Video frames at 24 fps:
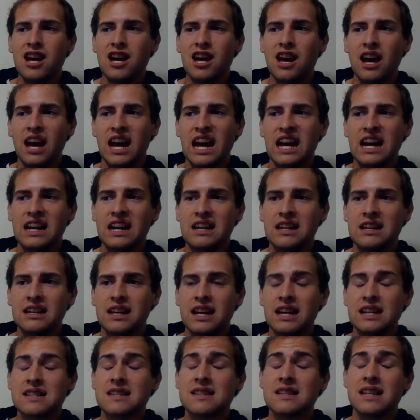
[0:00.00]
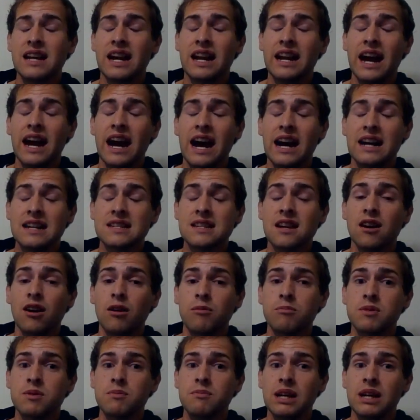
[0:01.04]
and yes, that has
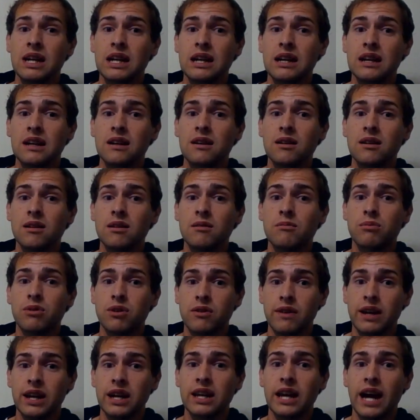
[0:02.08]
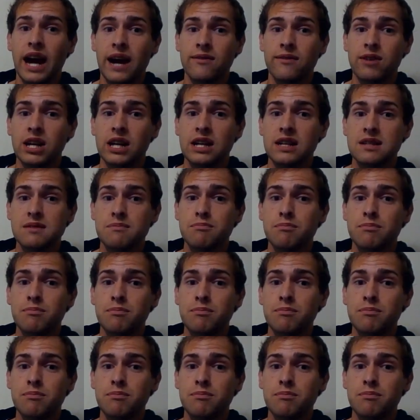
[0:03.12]
helped me prevent cavities,